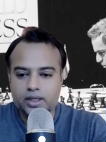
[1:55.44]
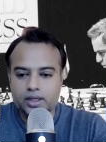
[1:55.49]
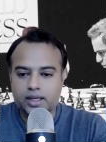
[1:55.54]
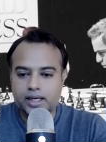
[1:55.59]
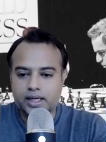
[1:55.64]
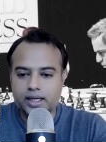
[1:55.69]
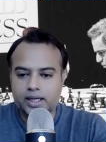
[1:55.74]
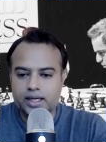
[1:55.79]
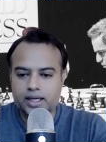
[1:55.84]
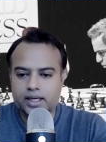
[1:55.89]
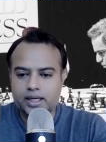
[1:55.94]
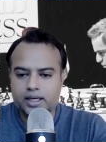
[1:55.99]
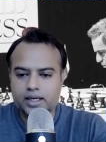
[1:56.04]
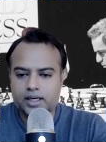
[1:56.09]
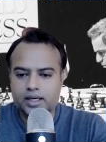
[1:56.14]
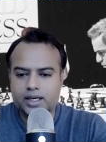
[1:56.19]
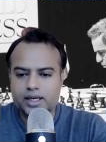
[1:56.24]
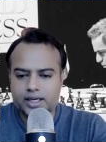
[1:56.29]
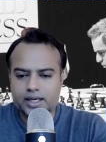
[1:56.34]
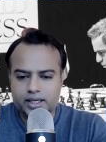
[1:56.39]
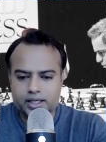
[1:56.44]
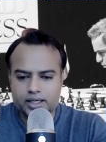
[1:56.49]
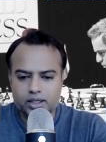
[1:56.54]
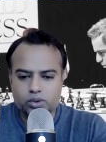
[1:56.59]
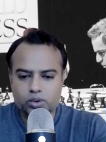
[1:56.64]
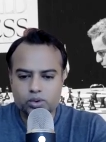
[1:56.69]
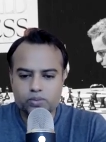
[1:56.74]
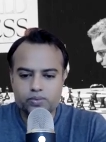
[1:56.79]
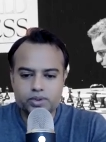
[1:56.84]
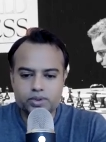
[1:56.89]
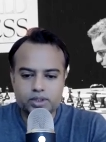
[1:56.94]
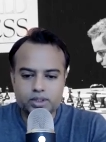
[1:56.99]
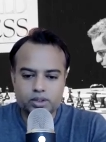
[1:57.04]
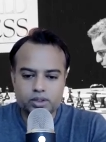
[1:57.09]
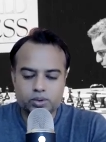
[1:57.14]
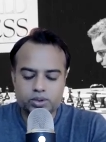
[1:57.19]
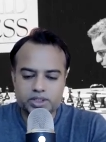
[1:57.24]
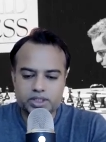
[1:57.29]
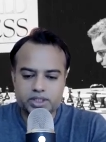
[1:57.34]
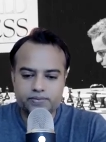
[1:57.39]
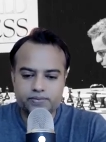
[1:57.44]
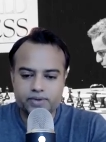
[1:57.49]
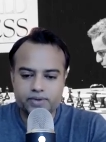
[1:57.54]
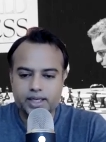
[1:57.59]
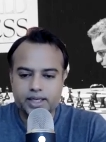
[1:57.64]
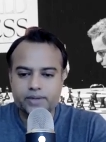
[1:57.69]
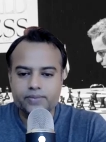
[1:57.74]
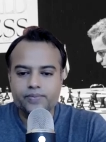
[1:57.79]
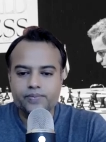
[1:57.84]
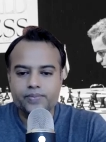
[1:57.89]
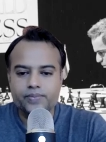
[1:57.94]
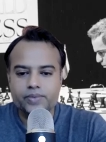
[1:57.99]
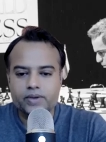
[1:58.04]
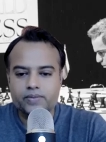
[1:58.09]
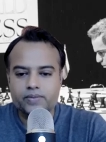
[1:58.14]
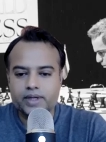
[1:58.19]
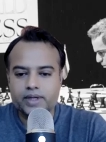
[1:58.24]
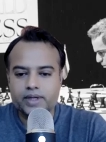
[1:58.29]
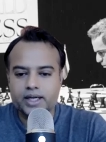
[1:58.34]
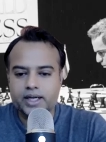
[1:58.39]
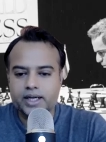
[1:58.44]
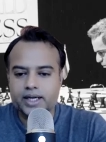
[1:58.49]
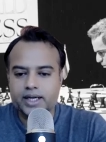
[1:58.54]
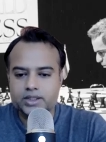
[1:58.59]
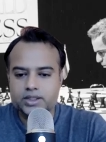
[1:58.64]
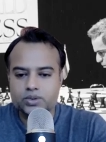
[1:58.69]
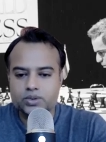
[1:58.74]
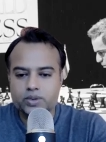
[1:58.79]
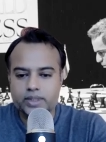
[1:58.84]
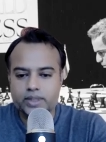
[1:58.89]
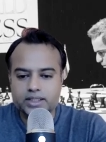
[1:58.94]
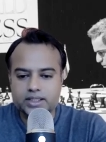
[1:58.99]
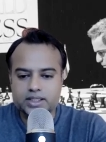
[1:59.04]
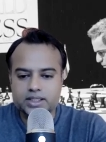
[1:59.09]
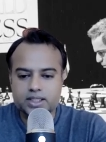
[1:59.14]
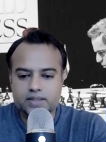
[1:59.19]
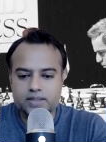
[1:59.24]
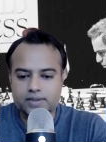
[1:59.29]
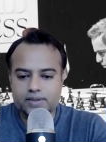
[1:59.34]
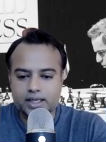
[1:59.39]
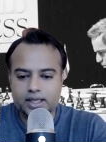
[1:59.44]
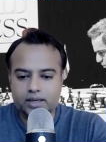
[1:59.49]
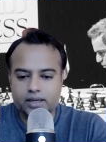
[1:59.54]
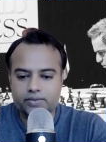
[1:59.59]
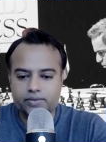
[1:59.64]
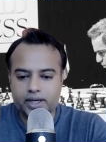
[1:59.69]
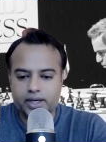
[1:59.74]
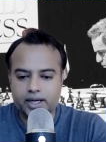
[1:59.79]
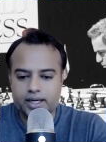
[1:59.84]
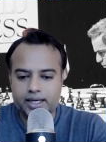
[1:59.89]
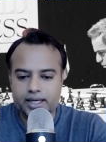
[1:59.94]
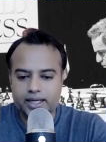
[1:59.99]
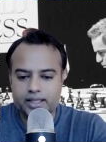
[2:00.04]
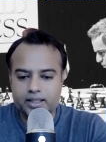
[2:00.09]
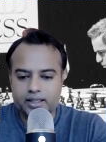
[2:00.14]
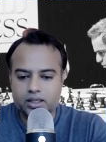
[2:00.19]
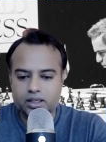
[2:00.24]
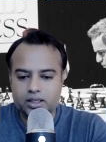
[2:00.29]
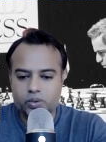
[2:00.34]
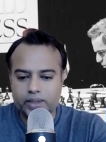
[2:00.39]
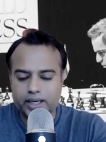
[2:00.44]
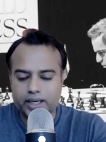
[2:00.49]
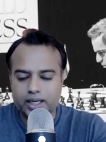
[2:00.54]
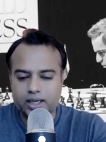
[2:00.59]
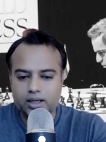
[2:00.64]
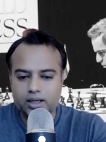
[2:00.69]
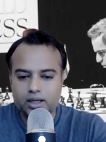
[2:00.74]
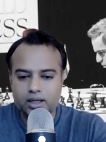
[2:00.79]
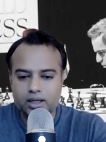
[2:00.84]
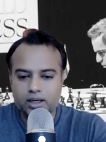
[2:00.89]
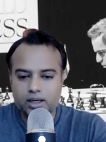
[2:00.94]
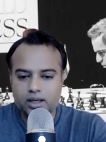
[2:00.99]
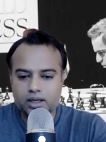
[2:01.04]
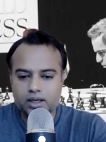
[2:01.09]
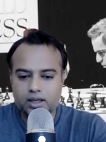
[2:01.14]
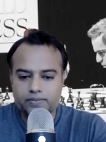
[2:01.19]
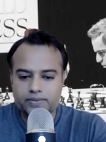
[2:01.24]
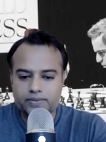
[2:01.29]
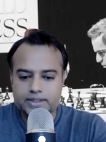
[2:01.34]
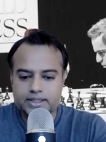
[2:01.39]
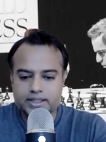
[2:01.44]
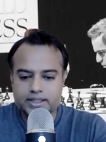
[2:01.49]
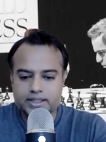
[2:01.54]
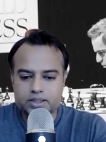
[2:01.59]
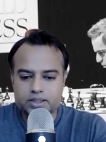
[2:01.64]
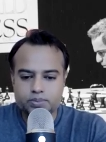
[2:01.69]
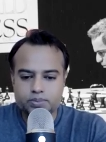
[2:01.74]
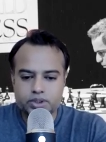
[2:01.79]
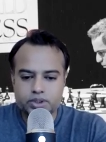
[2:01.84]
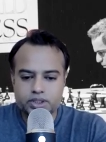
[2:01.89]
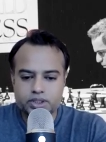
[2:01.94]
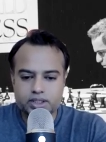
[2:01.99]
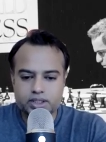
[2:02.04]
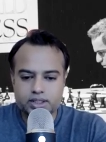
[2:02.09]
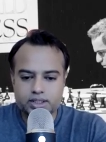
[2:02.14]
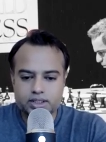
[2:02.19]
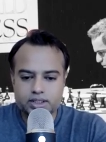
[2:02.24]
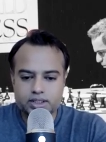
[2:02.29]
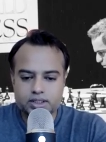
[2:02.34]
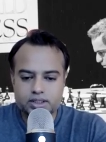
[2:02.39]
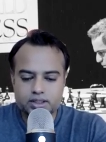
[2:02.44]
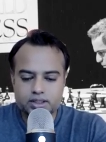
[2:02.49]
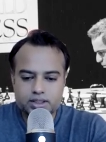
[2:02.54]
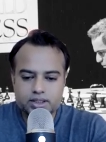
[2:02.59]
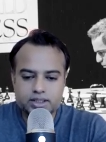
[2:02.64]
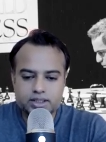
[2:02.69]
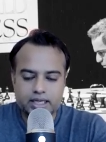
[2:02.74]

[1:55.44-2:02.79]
and directly go for the rook g5, where king has to go h7, and we can take the queen. Now if we see this position, this